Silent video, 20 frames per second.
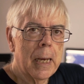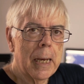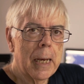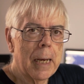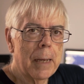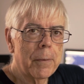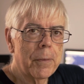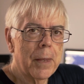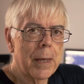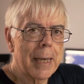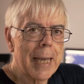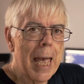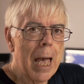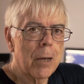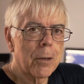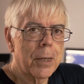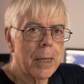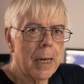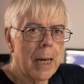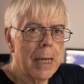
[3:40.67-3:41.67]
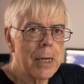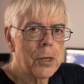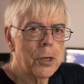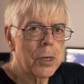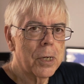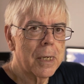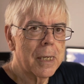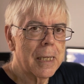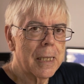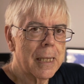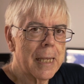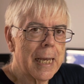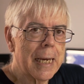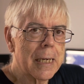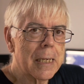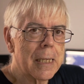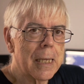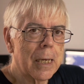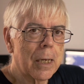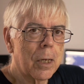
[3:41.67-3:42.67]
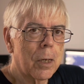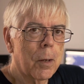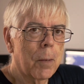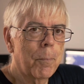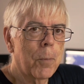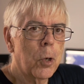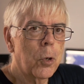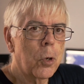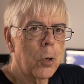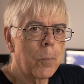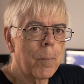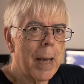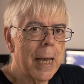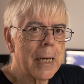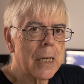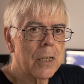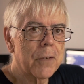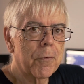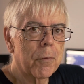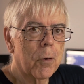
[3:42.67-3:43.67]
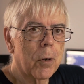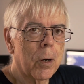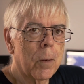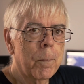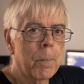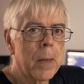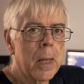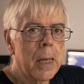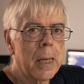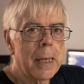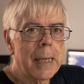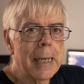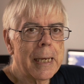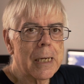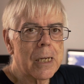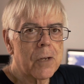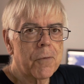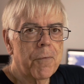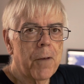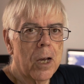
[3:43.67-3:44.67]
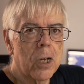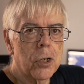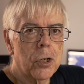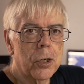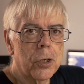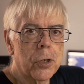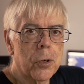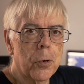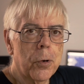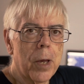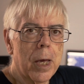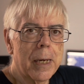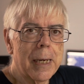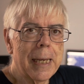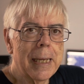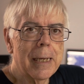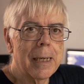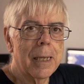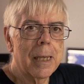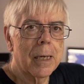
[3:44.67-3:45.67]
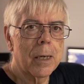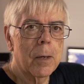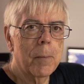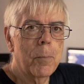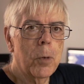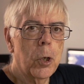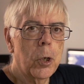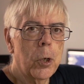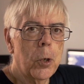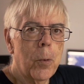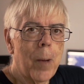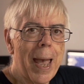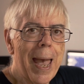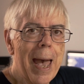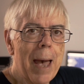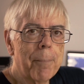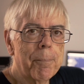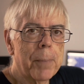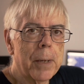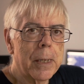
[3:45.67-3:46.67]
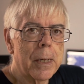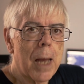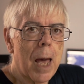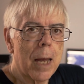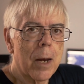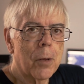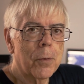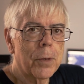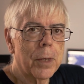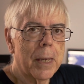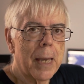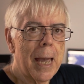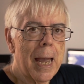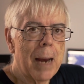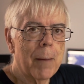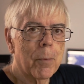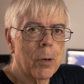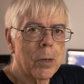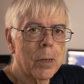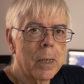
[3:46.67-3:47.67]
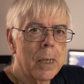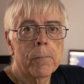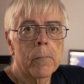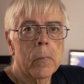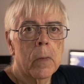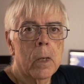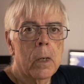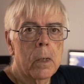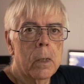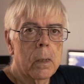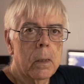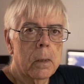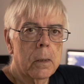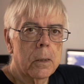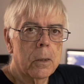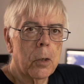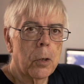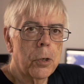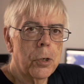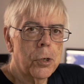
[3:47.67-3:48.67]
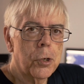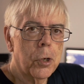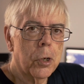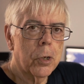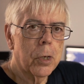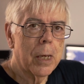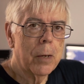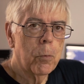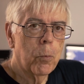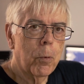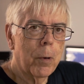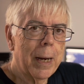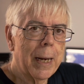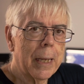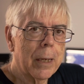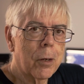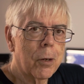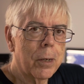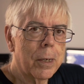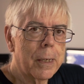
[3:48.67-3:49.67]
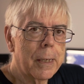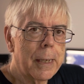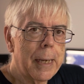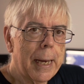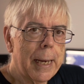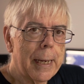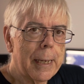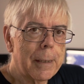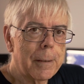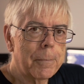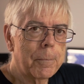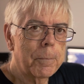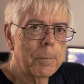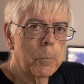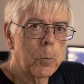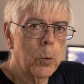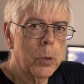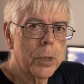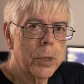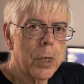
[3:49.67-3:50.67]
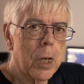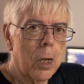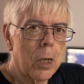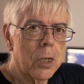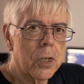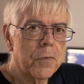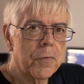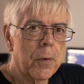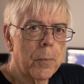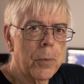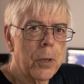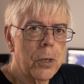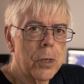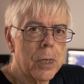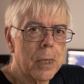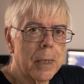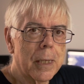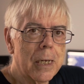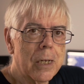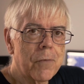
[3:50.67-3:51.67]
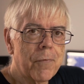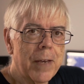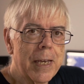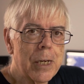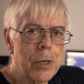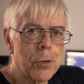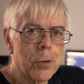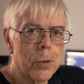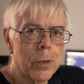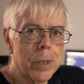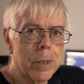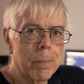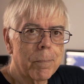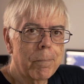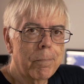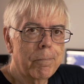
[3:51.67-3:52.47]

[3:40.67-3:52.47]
Uh, the calculations and things that Camoodoo makes for its functions are done in the Camoodoo app and not on the camera. So you should get really good uh, results from using these features.